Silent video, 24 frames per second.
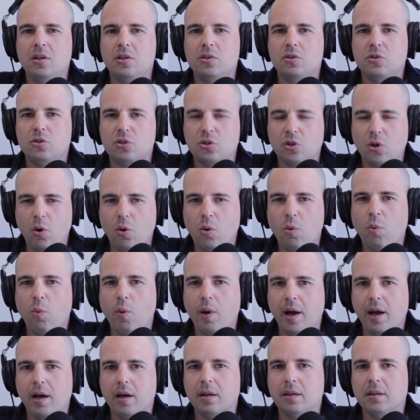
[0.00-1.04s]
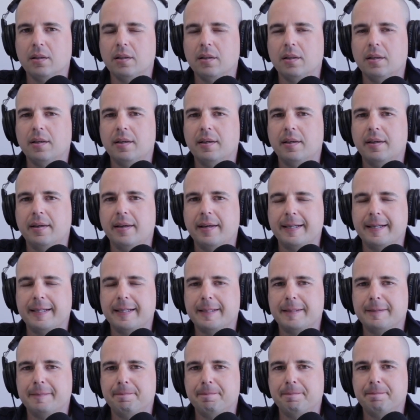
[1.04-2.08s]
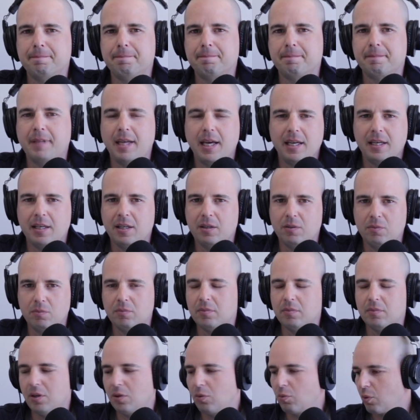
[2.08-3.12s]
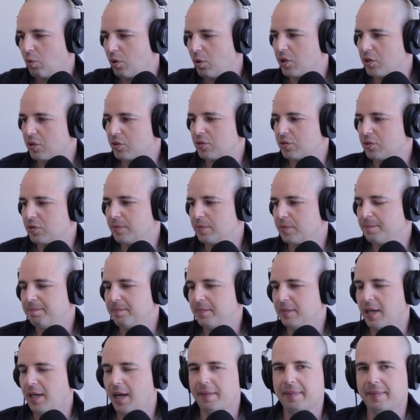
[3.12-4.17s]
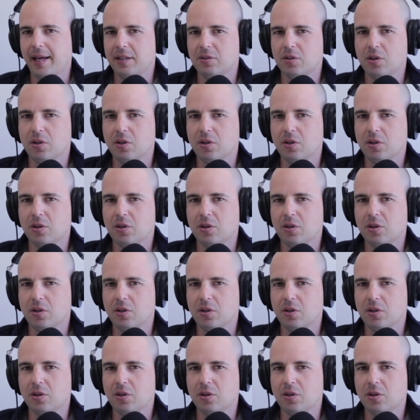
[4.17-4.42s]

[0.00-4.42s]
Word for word: so well um, that it, it works at that